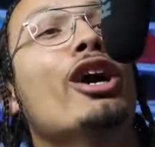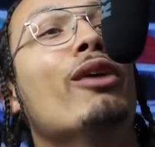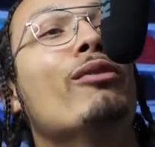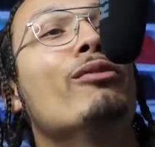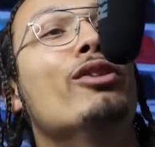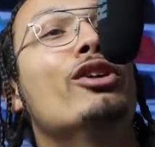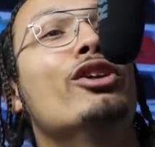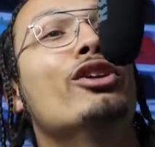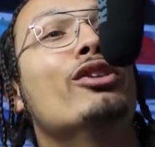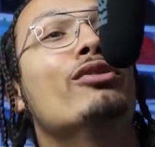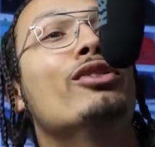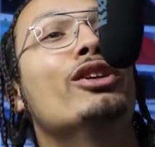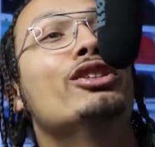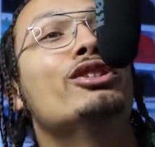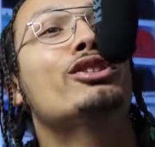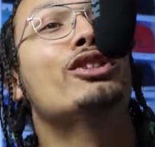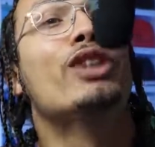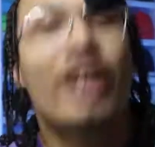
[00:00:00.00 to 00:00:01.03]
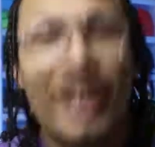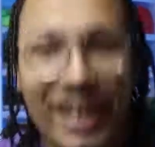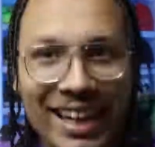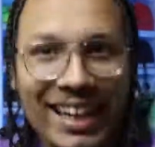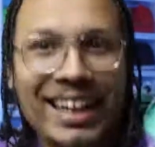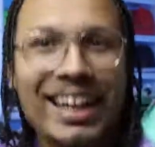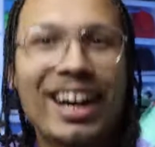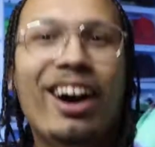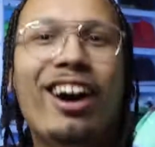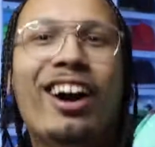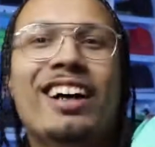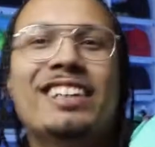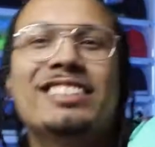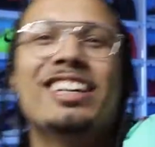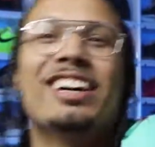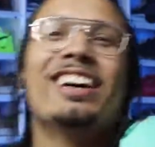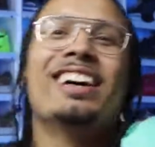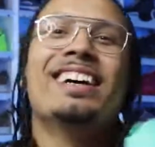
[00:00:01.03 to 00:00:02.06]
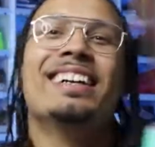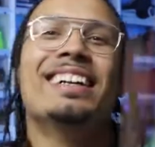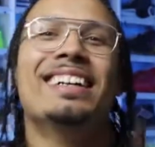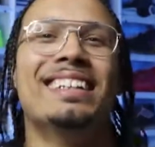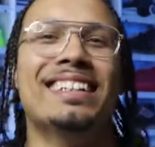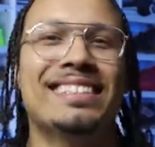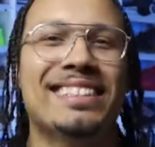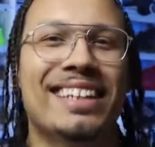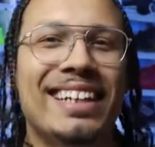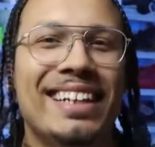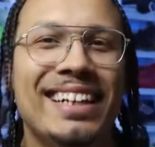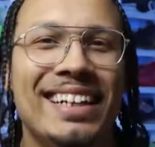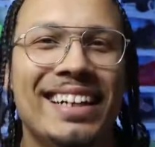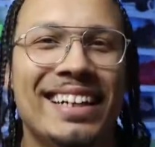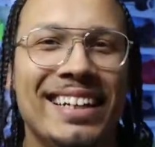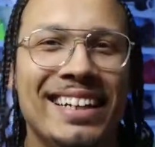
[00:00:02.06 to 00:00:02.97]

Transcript: I'm feeling official. All right, y'all, let's get it.